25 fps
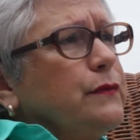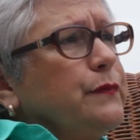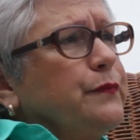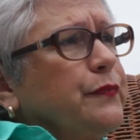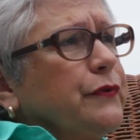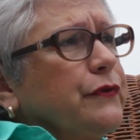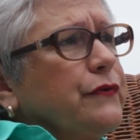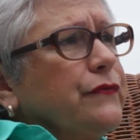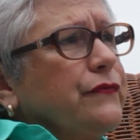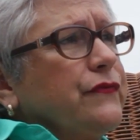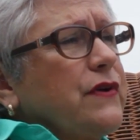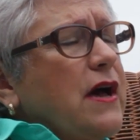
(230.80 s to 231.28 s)

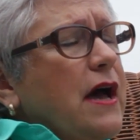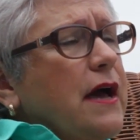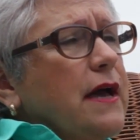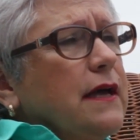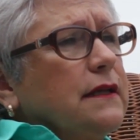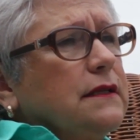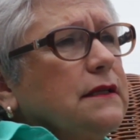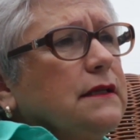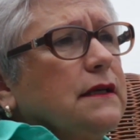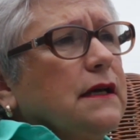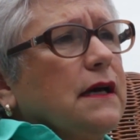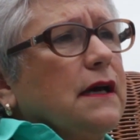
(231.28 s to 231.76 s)
to
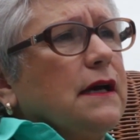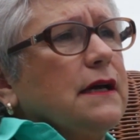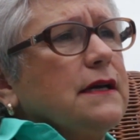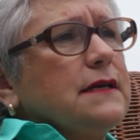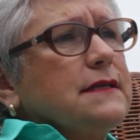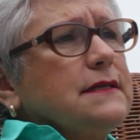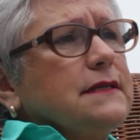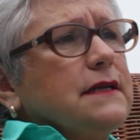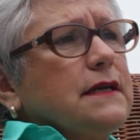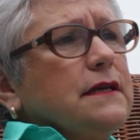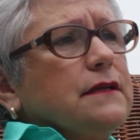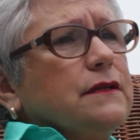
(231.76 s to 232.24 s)
provide
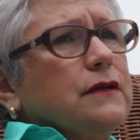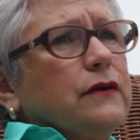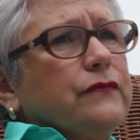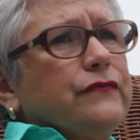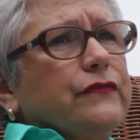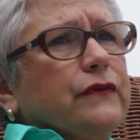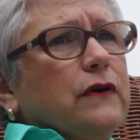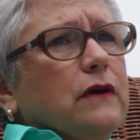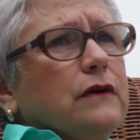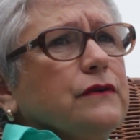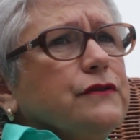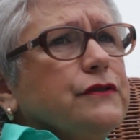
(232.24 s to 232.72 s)
a
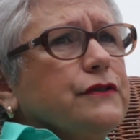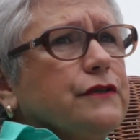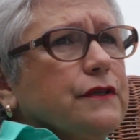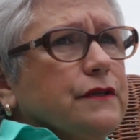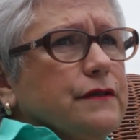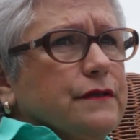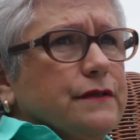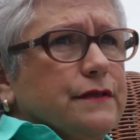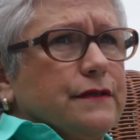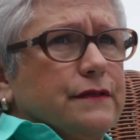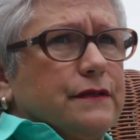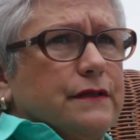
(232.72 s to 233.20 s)
state of
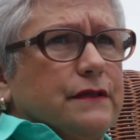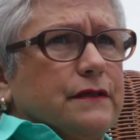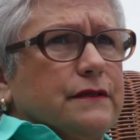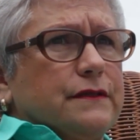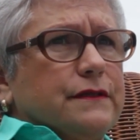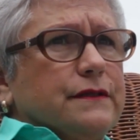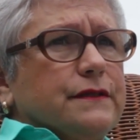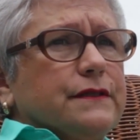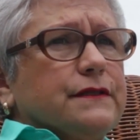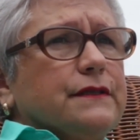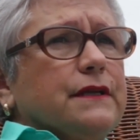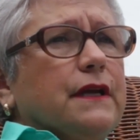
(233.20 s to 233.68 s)

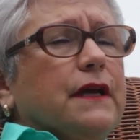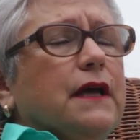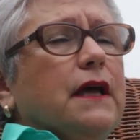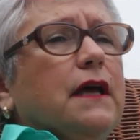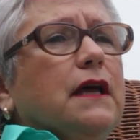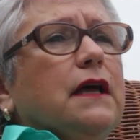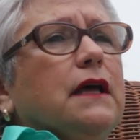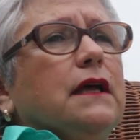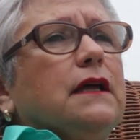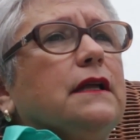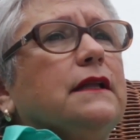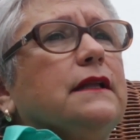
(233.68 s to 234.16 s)
consciousness
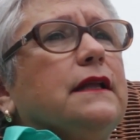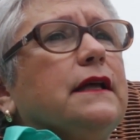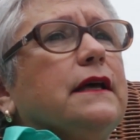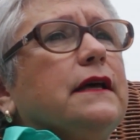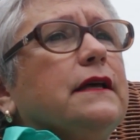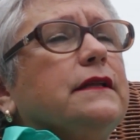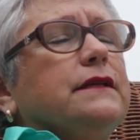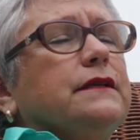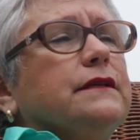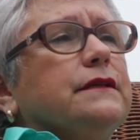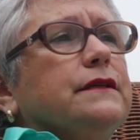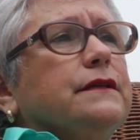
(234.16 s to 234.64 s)

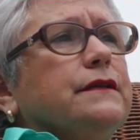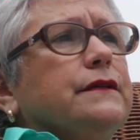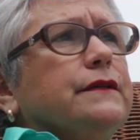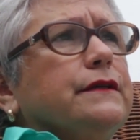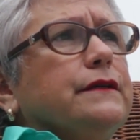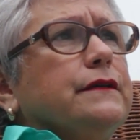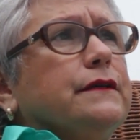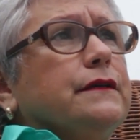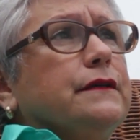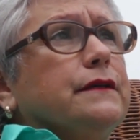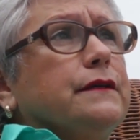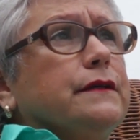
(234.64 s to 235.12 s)
that
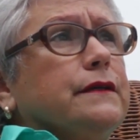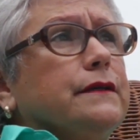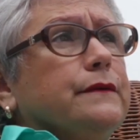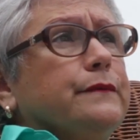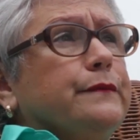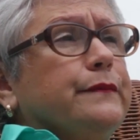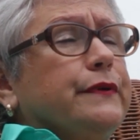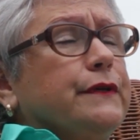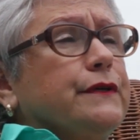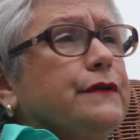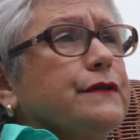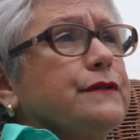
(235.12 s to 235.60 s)

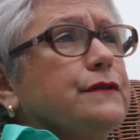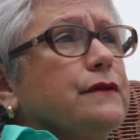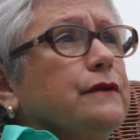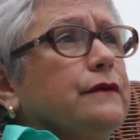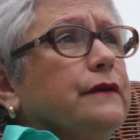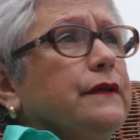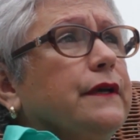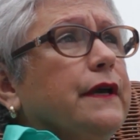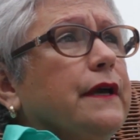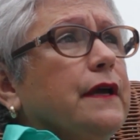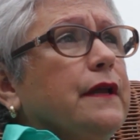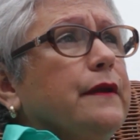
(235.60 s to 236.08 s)
the
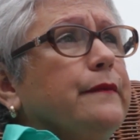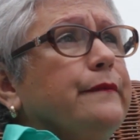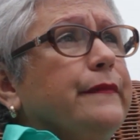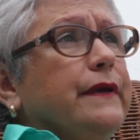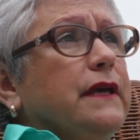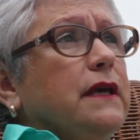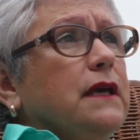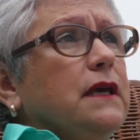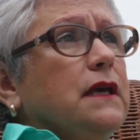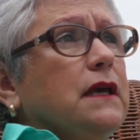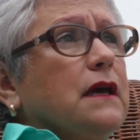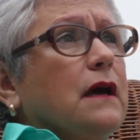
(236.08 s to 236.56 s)
person
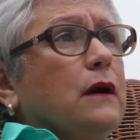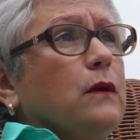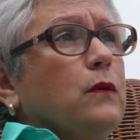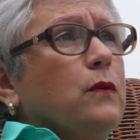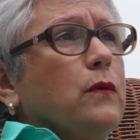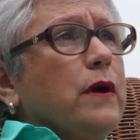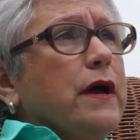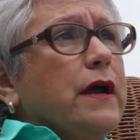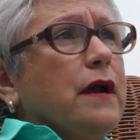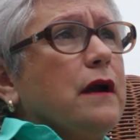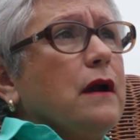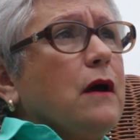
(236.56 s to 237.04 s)
can be
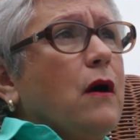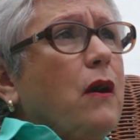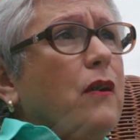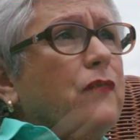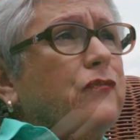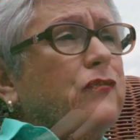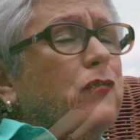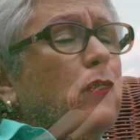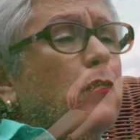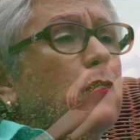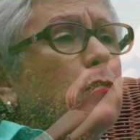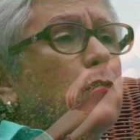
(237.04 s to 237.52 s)
aware of